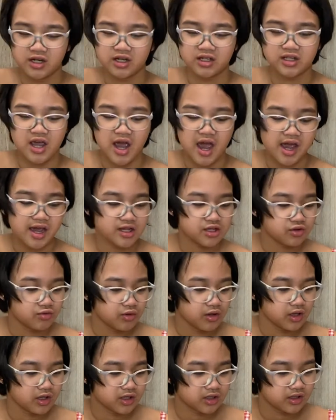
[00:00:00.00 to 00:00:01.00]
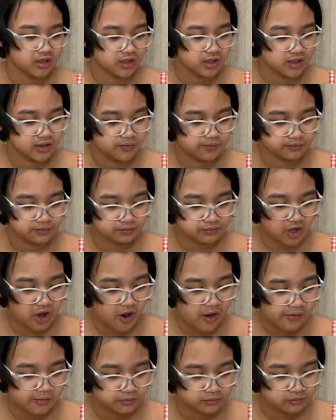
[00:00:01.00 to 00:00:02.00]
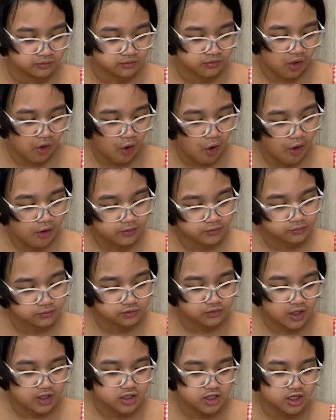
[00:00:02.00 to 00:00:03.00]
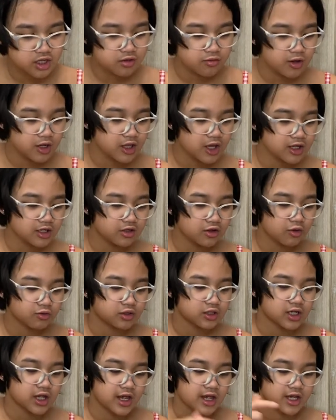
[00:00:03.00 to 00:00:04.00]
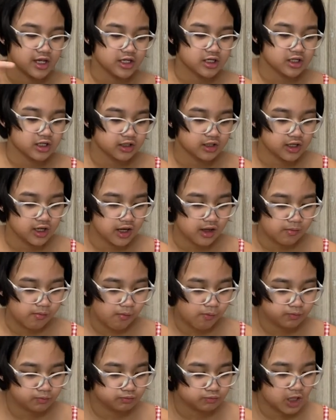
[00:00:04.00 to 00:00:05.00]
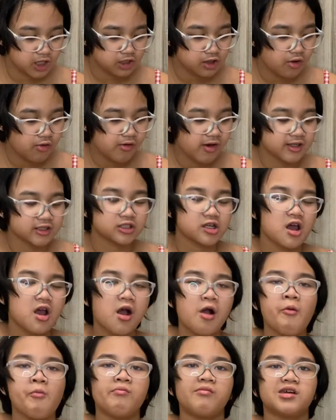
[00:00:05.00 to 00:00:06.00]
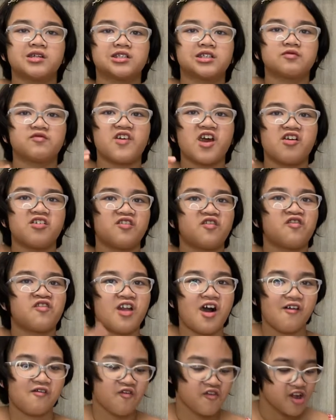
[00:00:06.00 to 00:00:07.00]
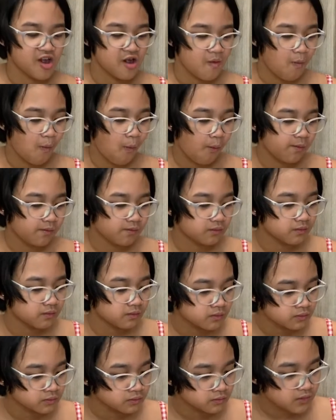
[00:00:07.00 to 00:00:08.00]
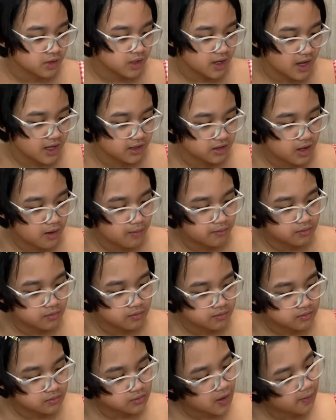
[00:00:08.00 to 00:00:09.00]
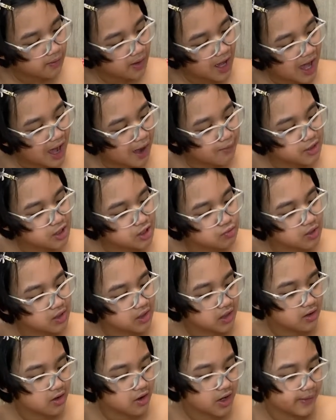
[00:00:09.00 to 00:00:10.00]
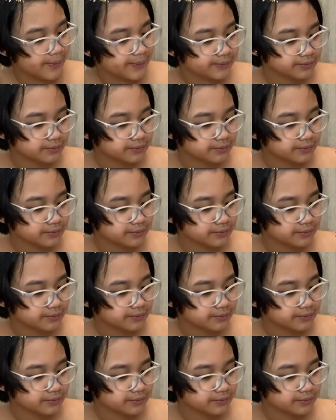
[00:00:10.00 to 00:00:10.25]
It tastes really good. The seaweed has no taste, but the rest makes it very fluffy and the ham is really good.